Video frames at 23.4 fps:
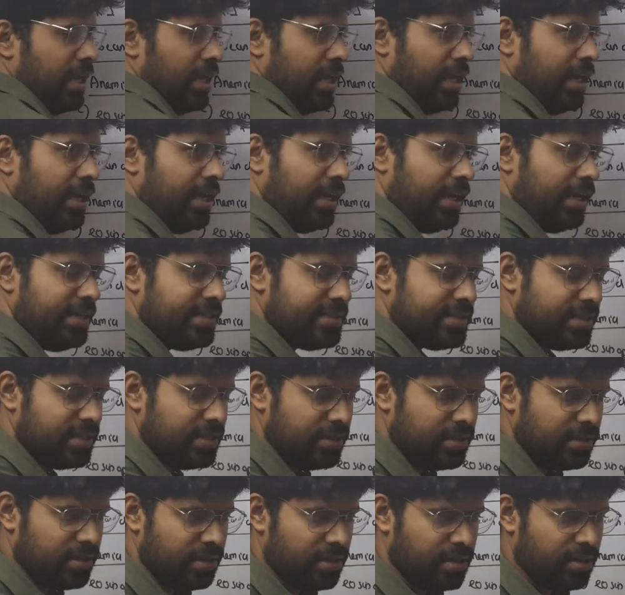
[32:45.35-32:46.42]
increase
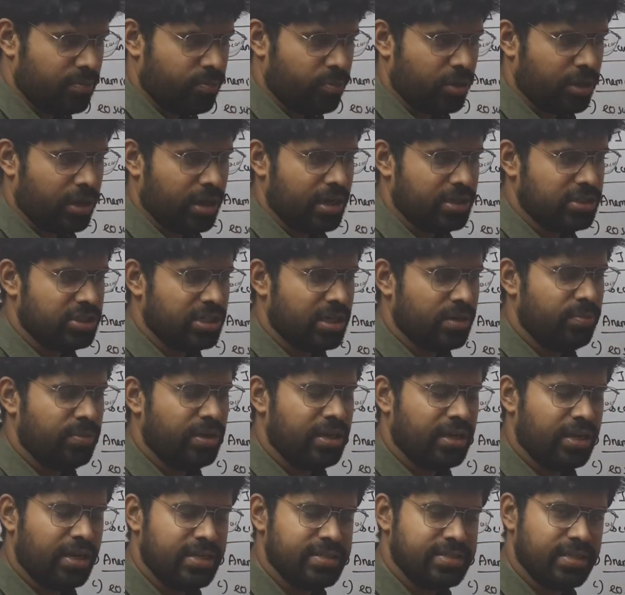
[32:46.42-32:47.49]
in uh, potassium,
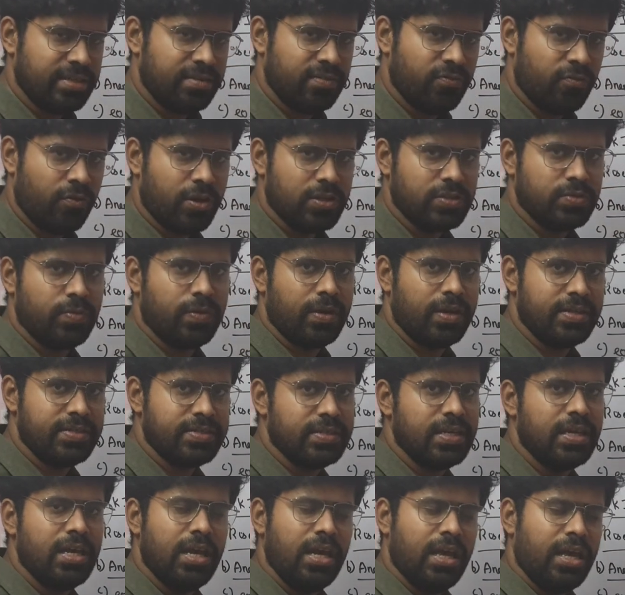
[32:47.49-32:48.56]
increase in phosphorus,